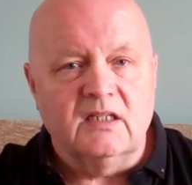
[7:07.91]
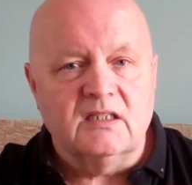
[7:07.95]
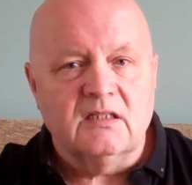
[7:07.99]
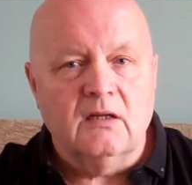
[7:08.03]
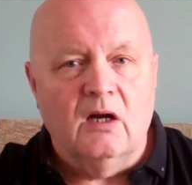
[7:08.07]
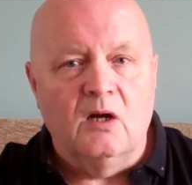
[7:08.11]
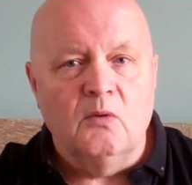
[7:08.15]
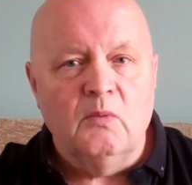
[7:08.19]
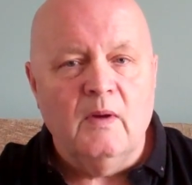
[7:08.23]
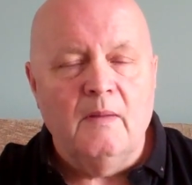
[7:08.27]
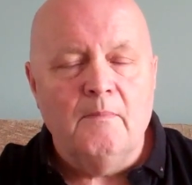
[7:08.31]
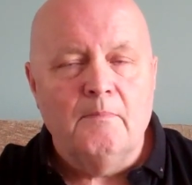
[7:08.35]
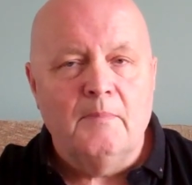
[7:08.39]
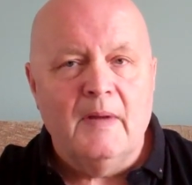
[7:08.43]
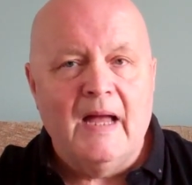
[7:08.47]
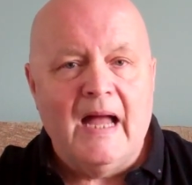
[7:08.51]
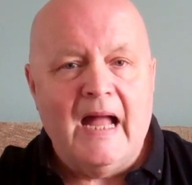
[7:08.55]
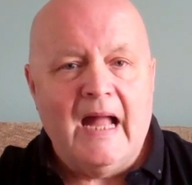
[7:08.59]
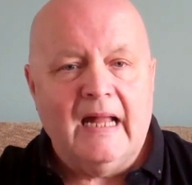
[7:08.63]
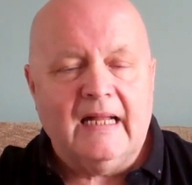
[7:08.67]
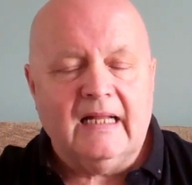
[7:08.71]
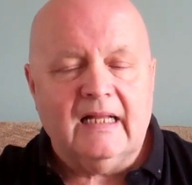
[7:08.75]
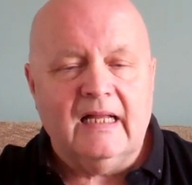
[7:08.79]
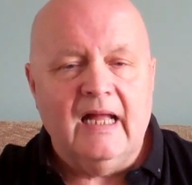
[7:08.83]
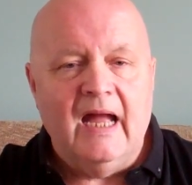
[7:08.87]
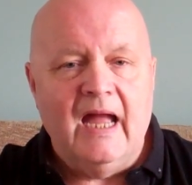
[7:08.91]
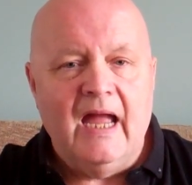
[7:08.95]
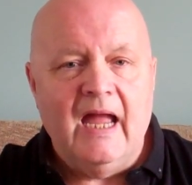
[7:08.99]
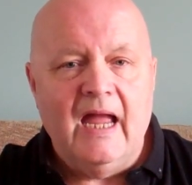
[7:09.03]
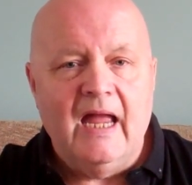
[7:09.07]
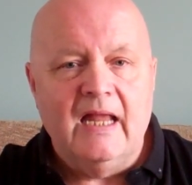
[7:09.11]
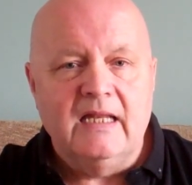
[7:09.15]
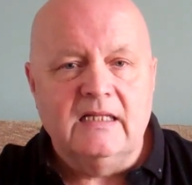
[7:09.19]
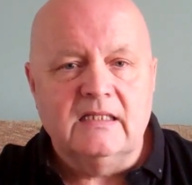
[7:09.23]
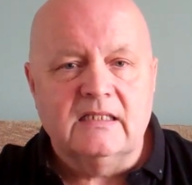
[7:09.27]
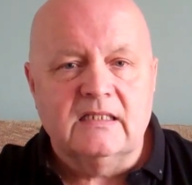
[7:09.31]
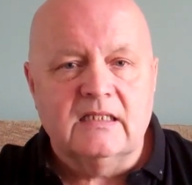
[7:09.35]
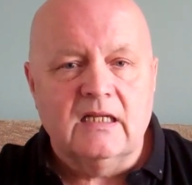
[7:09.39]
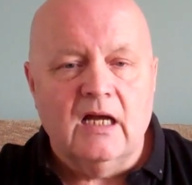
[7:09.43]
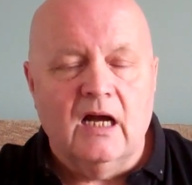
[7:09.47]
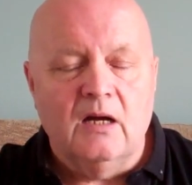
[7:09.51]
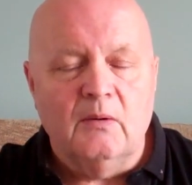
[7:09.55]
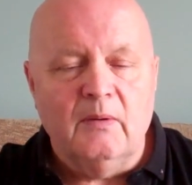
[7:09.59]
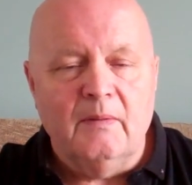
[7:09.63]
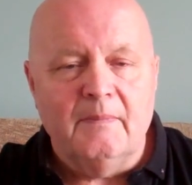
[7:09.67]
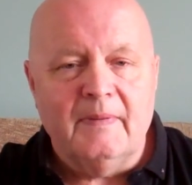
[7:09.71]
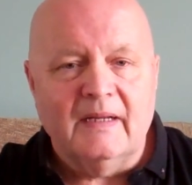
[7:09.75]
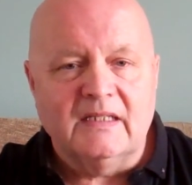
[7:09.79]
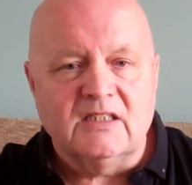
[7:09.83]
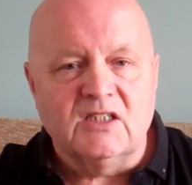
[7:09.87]
So I went back
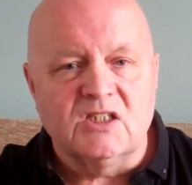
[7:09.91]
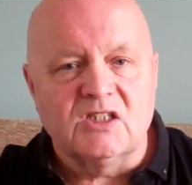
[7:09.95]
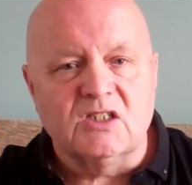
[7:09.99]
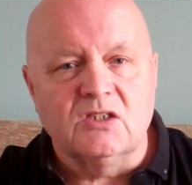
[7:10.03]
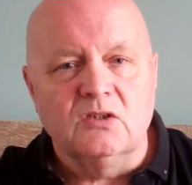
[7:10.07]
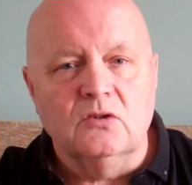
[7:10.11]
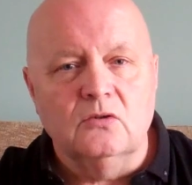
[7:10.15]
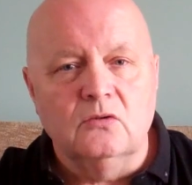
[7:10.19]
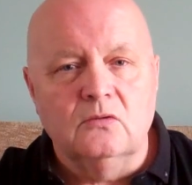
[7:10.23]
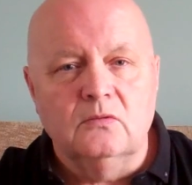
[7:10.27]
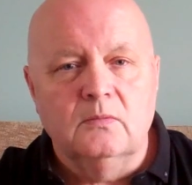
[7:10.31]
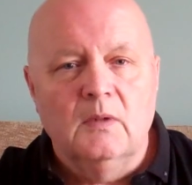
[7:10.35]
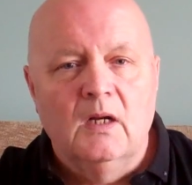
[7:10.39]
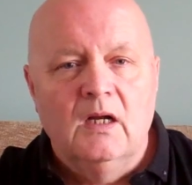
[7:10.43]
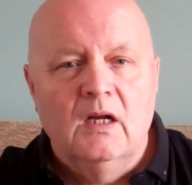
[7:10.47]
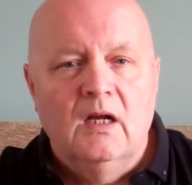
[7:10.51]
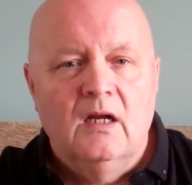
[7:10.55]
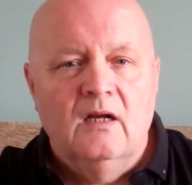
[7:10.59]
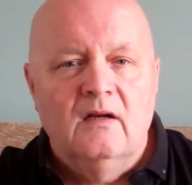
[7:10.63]
to school,